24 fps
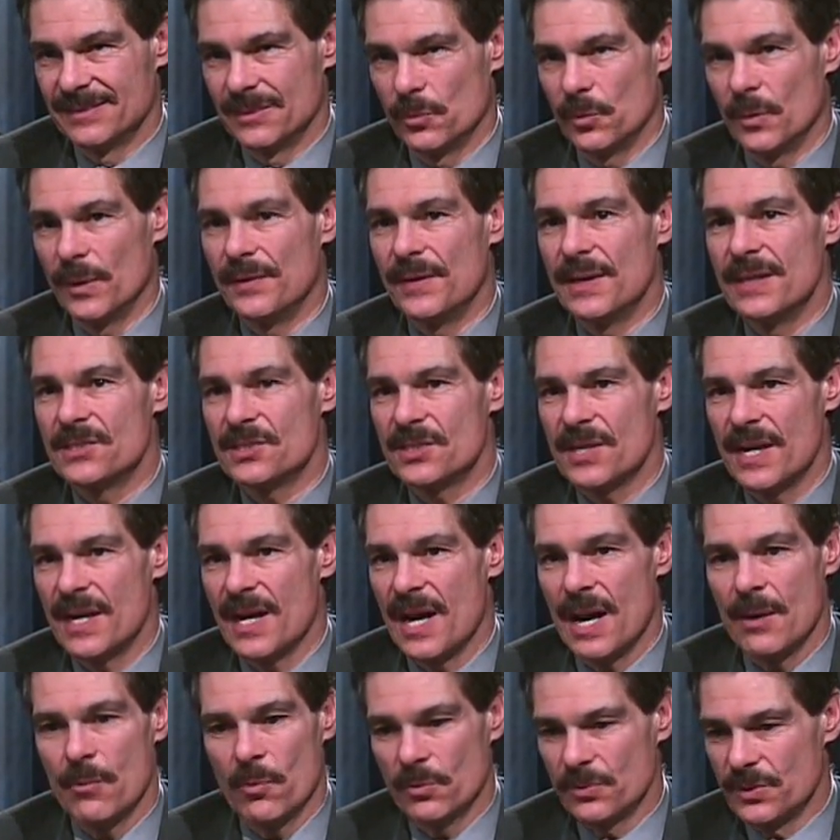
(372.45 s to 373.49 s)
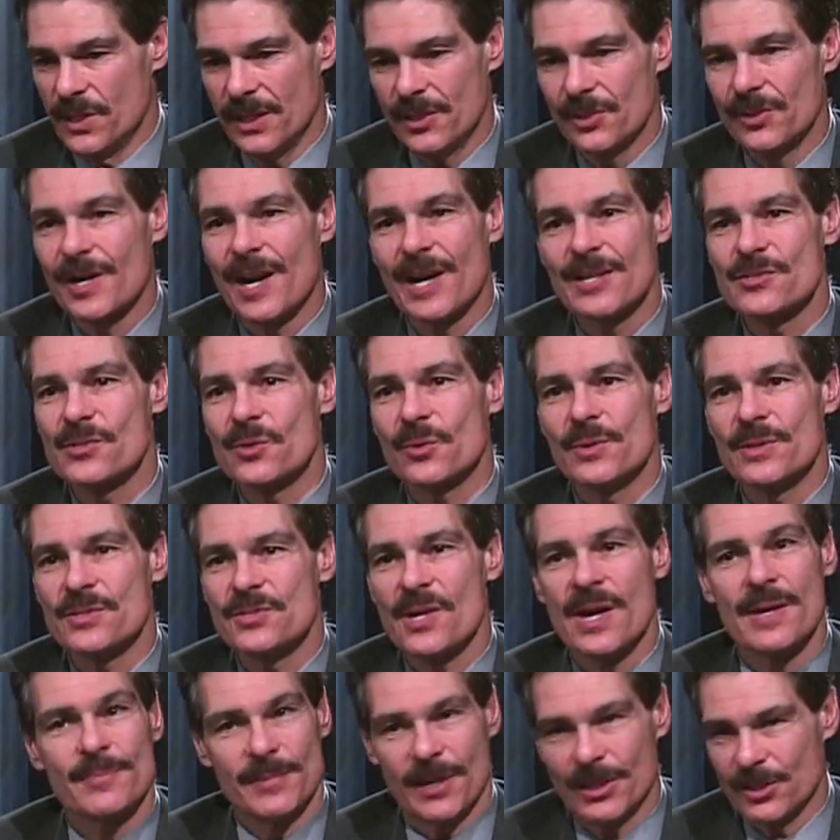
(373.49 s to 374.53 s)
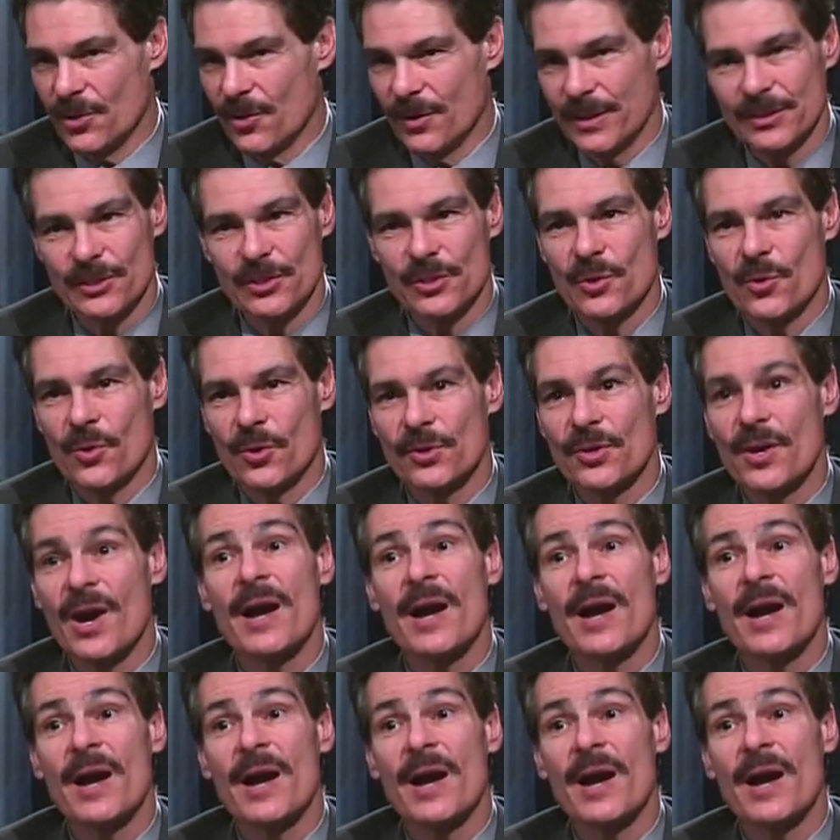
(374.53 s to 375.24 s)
When they say, I won't take your consequence. I'm not going to the corner.